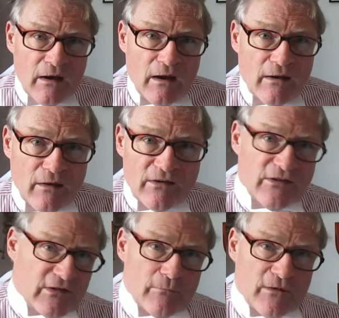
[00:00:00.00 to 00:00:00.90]
in
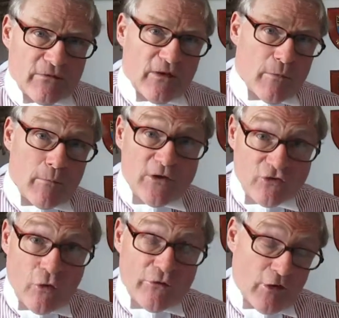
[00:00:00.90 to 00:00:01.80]
1973 when we
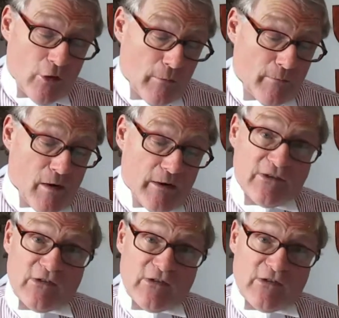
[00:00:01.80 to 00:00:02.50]
joined the common market.